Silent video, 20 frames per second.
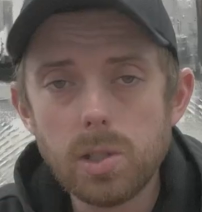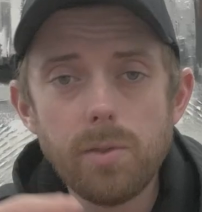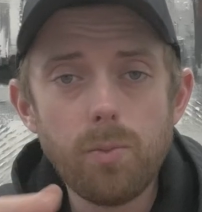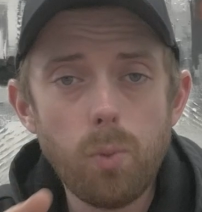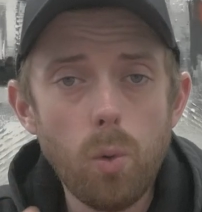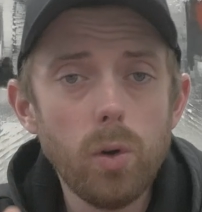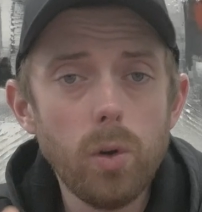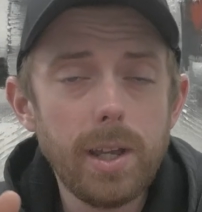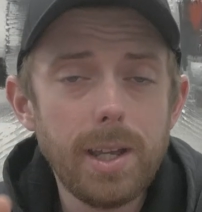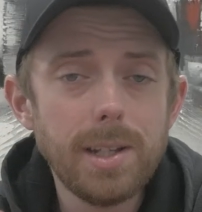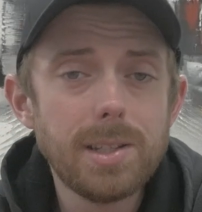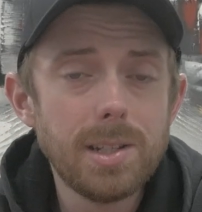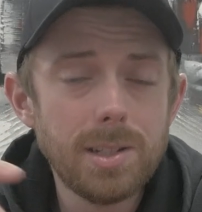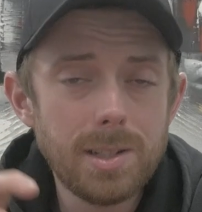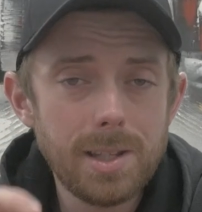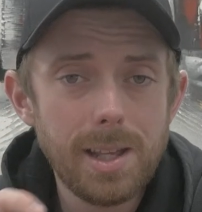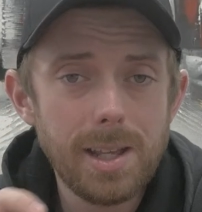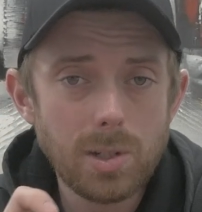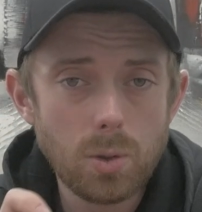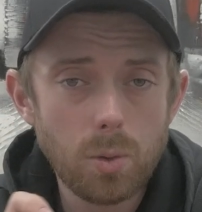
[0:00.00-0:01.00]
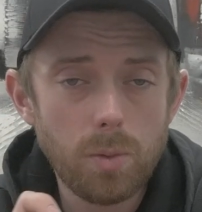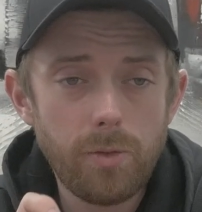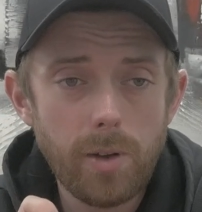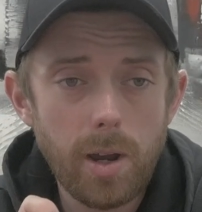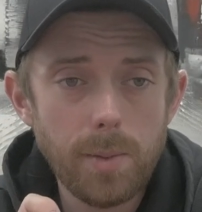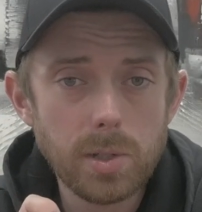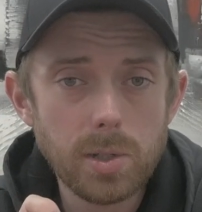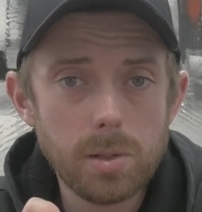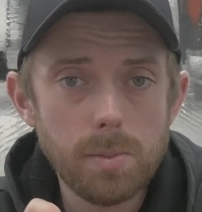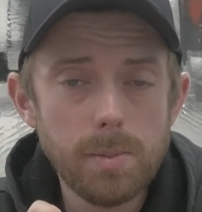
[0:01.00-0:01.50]
if water gets into the actual
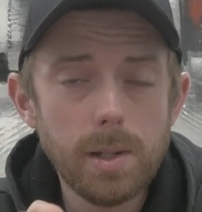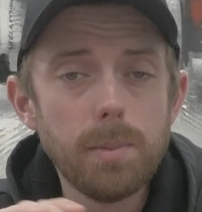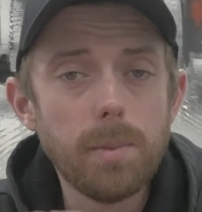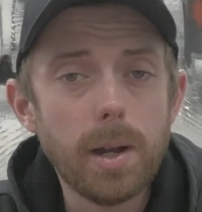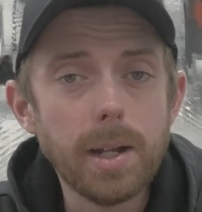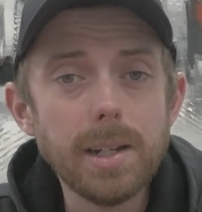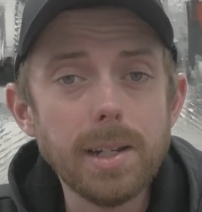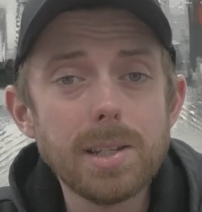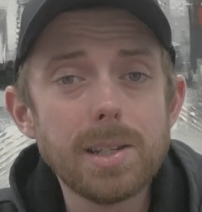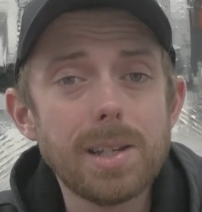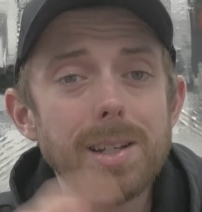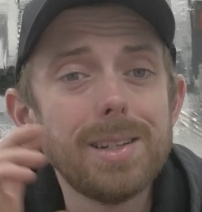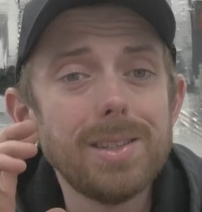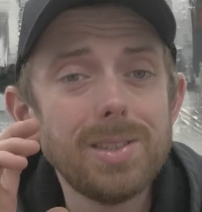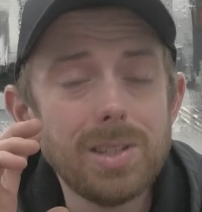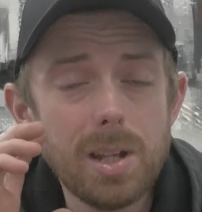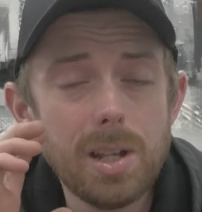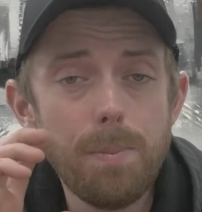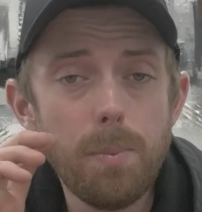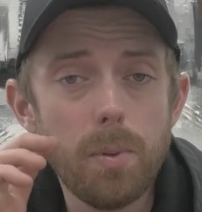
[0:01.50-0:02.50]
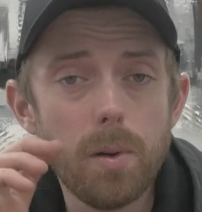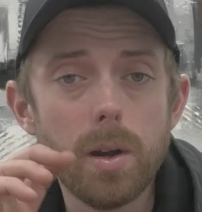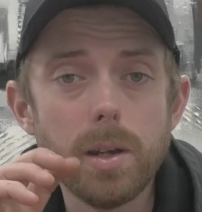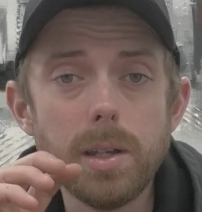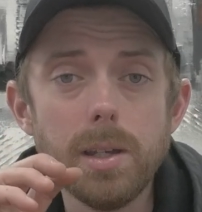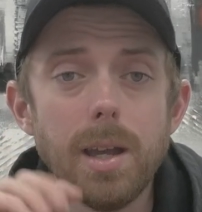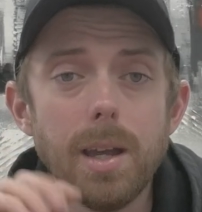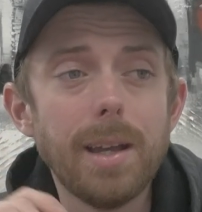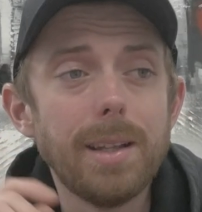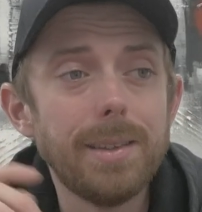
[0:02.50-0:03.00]
fibers of the melamine, it's going to
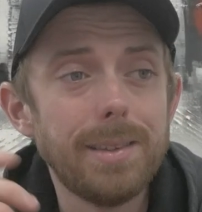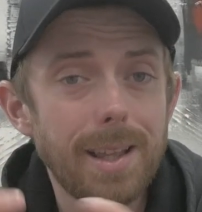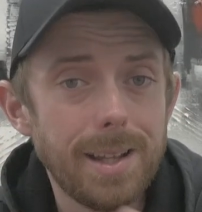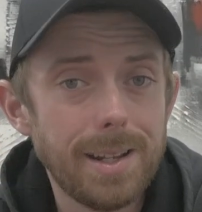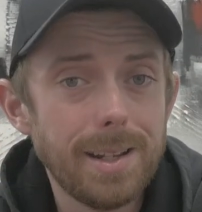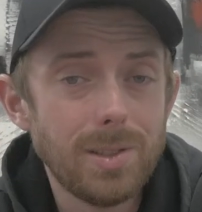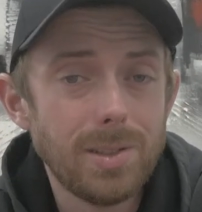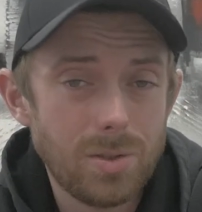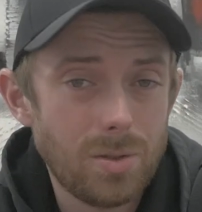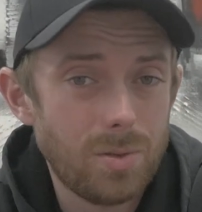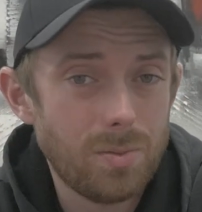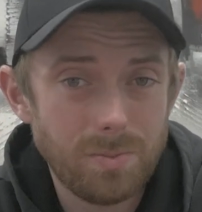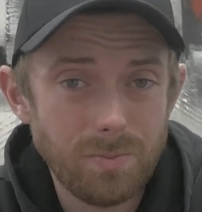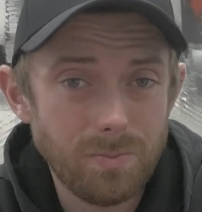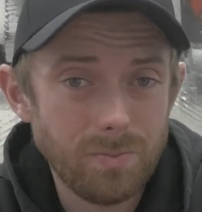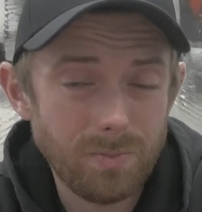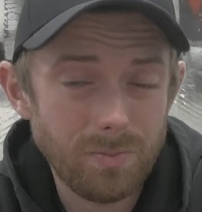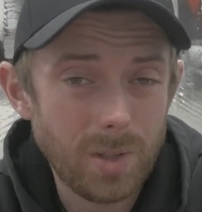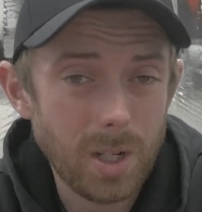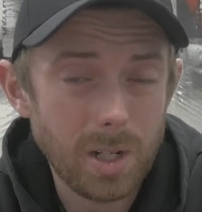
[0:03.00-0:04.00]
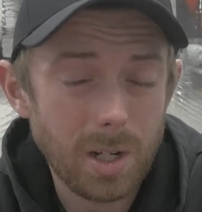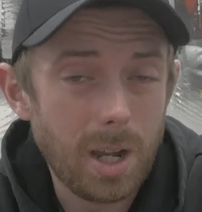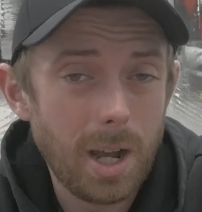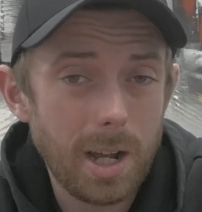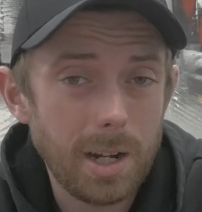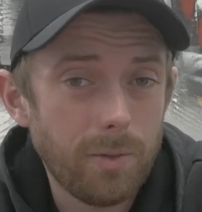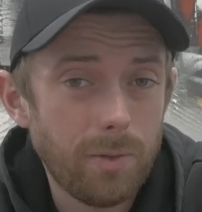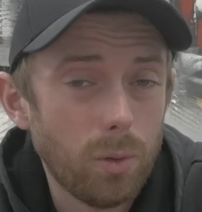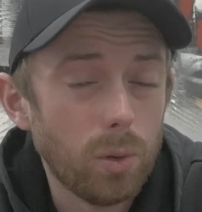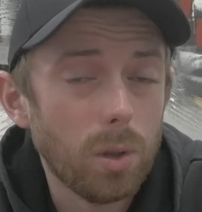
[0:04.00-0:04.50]
separate, and then it's going to
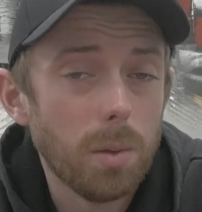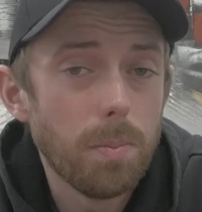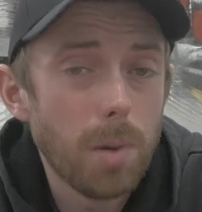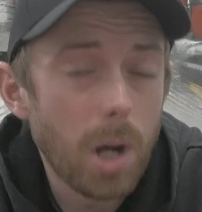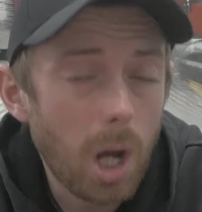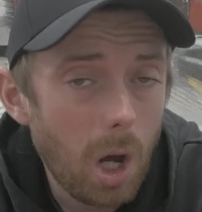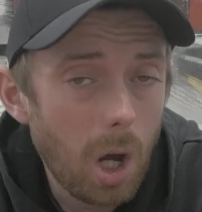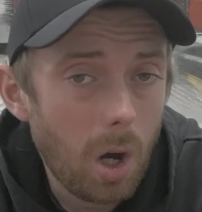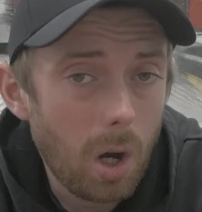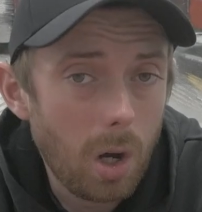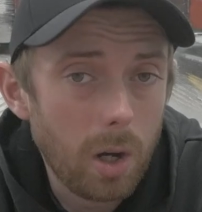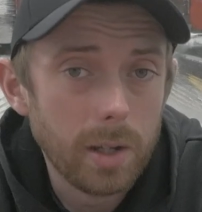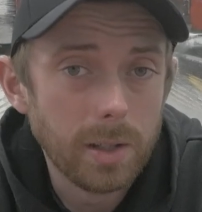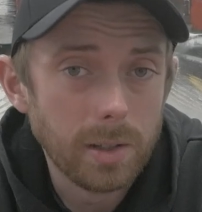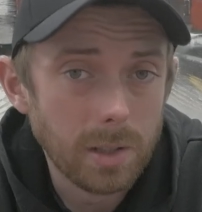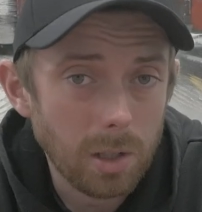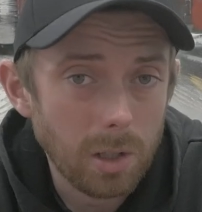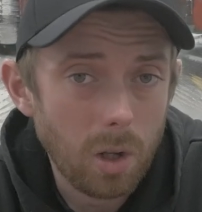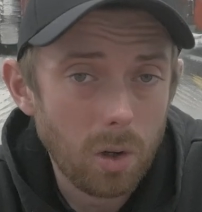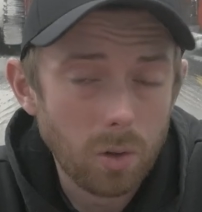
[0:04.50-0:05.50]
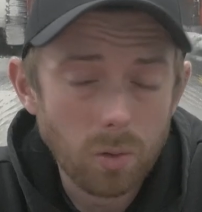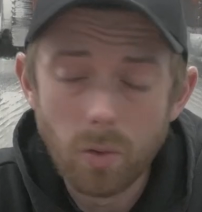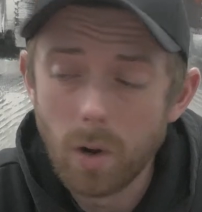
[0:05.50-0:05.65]
kind of fall apart in the long